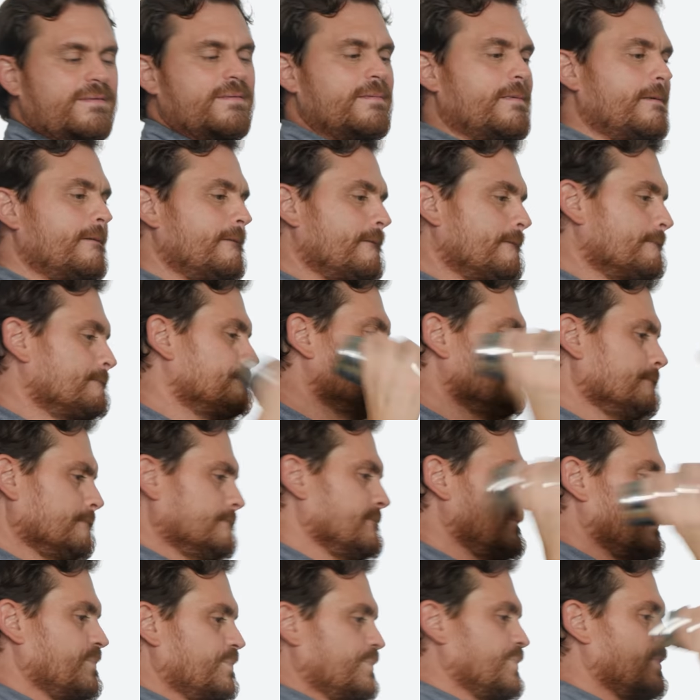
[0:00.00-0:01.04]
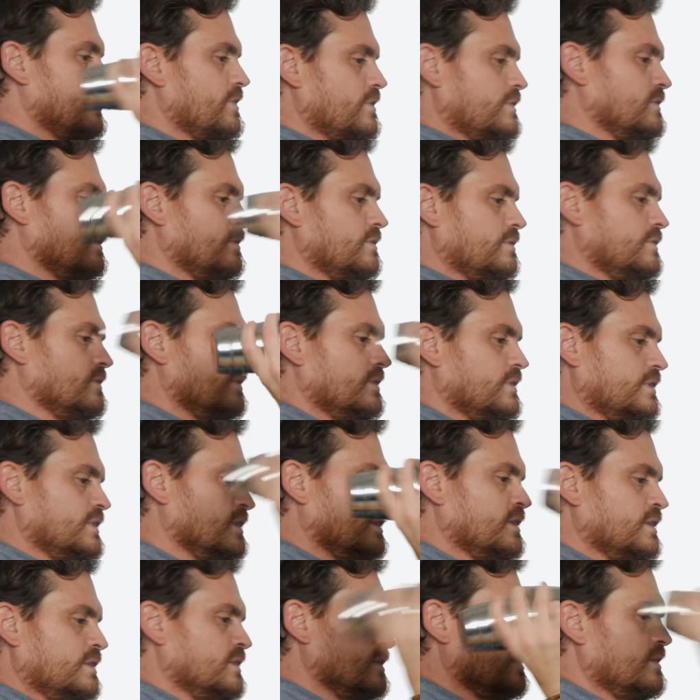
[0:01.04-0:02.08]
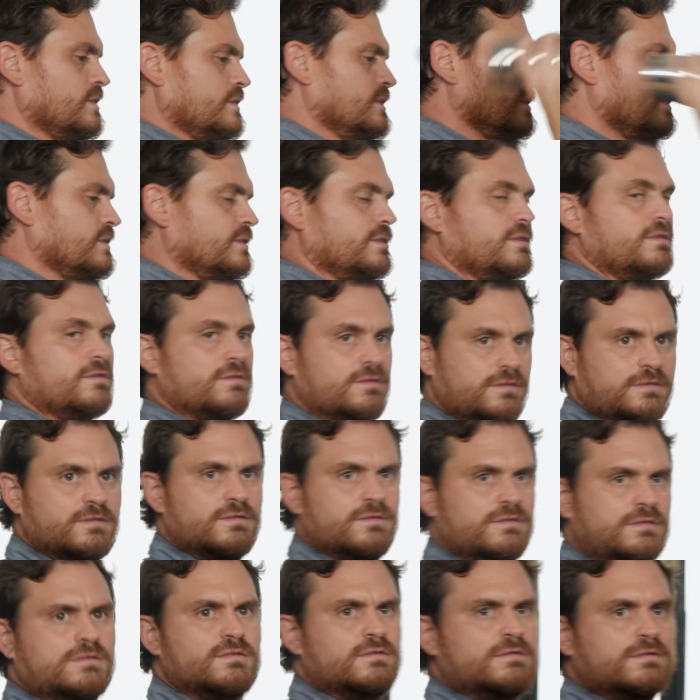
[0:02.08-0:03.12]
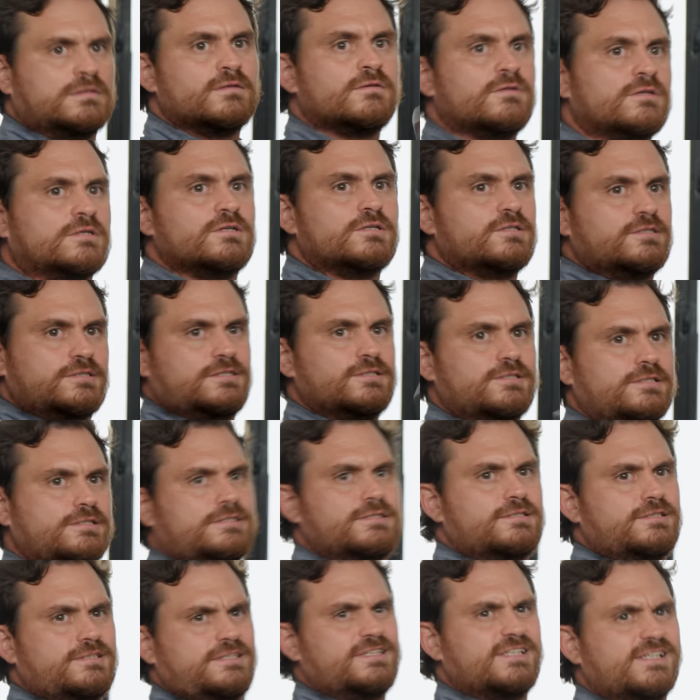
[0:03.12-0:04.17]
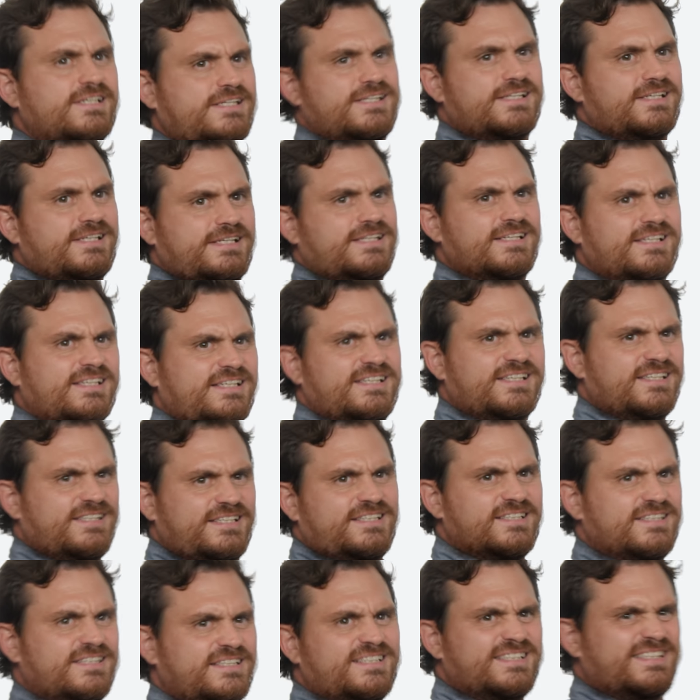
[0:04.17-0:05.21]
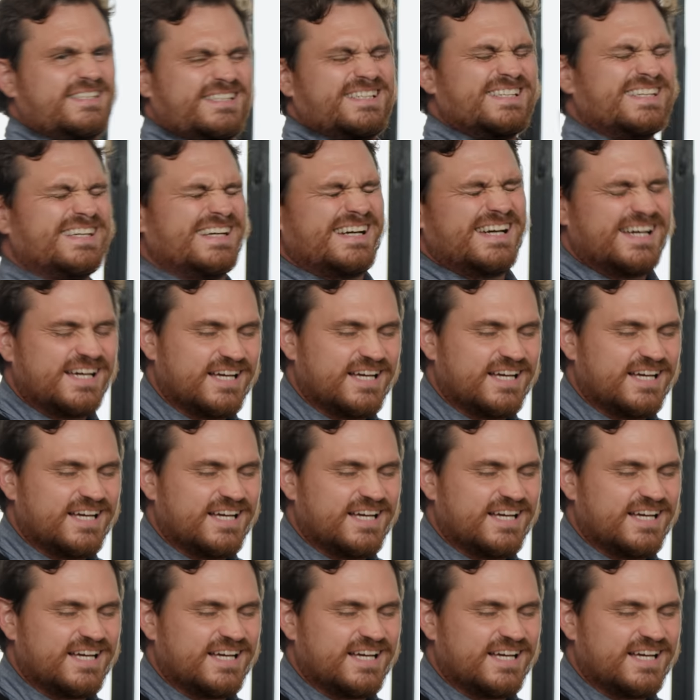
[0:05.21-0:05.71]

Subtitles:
Nothing is said.